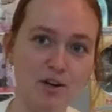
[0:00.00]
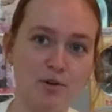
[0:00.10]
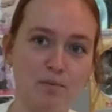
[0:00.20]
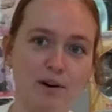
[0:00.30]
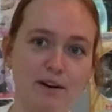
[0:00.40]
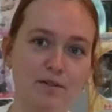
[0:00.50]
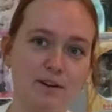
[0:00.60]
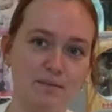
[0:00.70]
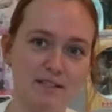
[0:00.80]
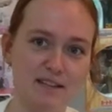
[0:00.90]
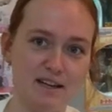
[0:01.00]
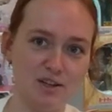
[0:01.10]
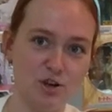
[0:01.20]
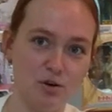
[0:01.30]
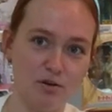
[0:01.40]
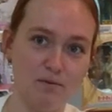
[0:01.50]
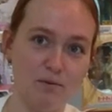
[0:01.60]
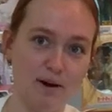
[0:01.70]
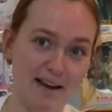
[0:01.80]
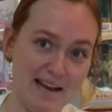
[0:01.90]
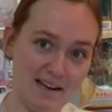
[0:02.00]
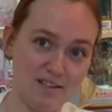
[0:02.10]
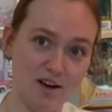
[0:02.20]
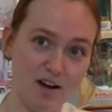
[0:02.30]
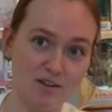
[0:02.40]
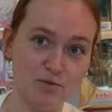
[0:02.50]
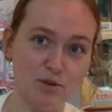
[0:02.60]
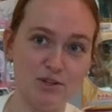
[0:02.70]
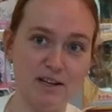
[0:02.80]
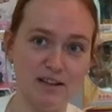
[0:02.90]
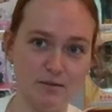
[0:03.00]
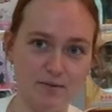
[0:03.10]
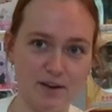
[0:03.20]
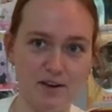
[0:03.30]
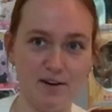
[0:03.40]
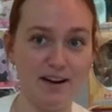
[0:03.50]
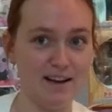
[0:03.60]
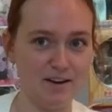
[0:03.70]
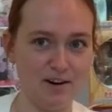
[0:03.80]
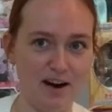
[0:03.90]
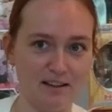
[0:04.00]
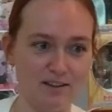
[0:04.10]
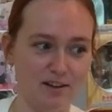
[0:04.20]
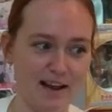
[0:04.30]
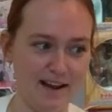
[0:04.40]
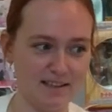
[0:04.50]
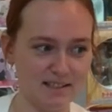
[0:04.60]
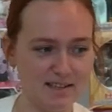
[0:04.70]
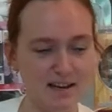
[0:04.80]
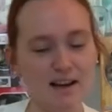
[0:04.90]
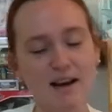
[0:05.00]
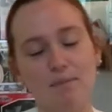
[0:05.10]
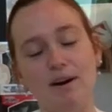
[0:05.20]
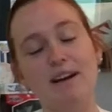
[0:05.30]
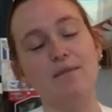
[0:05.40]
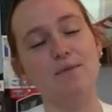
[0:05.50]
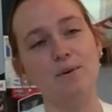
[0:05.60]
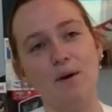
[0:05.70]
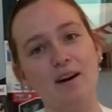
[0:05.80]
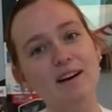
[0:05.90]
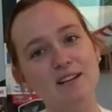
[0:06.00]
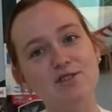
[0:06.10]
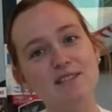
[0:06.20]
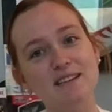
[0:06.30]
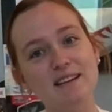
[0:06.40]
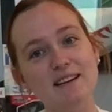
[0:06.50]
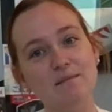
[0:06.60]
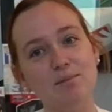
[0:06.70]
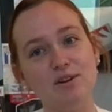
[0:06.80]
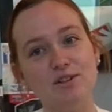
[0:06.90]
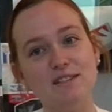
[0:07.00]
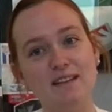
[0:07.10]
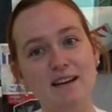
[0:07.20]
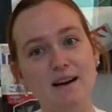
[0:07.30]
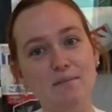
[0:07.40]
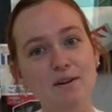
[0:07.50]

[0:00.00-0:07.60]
you are probably going to be seeing a total of around eighty dollars once you get the figure in your hot little hands. But if you are interested in purchasing him,